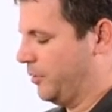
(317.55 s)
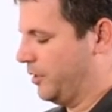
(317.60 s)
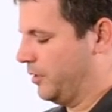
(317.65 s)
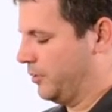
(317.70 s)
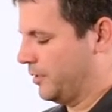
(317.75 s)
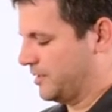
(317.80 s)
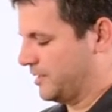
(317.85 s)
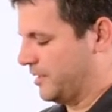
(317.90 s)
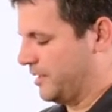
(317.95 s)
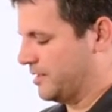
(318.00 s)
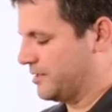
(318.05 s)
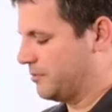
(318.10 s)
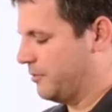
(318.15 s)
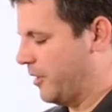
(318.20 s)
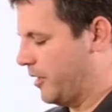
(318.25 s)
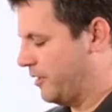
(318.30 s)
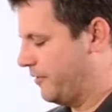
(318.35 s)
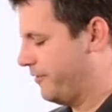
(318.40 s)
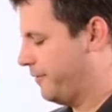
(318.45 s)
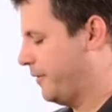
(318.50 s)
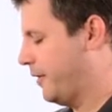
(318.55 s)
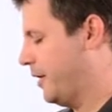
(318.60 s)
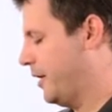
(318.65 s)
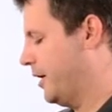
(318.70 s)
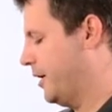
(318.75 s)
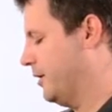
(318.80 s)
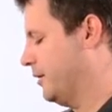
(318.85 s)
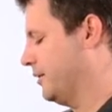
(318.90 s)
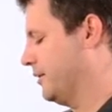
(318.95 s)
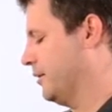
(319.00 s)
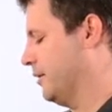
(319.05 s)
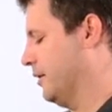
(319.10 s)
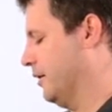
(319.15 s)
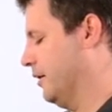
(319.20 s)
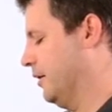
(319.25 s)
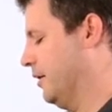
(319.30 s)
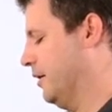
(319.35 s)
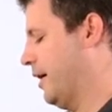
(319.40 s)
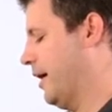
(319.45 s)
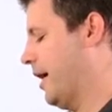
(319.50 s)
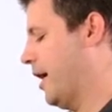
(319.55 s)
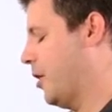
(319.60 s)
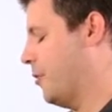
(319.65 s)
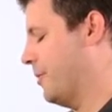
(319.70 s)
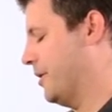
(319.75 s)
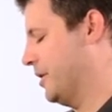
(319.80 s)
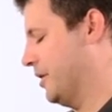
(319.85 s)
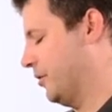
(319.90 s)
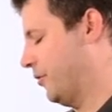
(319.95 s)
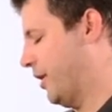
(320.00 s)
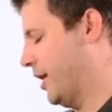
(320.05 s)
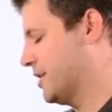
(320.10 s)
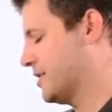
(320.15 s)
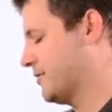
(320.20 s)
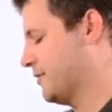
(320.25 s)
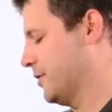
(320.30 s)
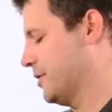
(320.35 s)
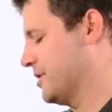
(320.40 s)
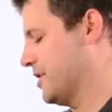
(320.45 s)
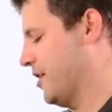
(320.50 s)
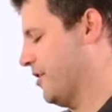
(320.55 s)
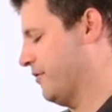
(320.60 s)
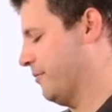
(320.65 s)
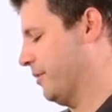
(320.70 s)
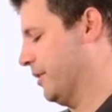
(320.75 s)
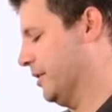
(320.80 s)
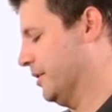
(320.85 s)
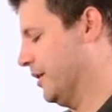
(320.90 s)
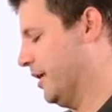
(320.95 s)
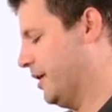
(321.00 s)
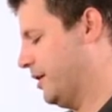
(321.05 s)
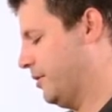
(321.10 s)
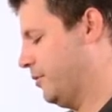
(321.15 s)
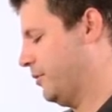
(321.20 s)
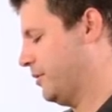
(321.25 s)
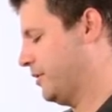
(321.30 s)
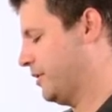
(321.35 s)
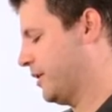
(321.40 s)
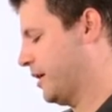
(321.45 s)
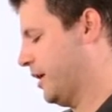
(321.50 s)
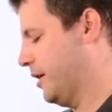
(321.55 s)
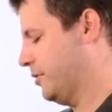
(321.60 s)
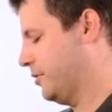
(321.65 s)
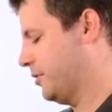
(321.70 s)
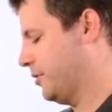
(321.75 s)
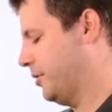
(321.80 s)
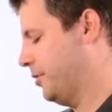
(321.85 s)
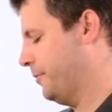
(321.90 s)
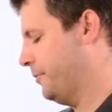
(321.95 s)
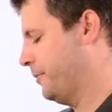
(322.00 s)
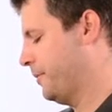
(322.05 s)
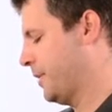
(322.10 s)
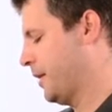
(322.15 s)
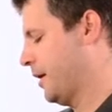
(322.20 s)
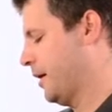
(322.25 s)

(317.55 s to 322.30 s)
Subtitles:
when it was last modified, how many transfers have been done with the counter,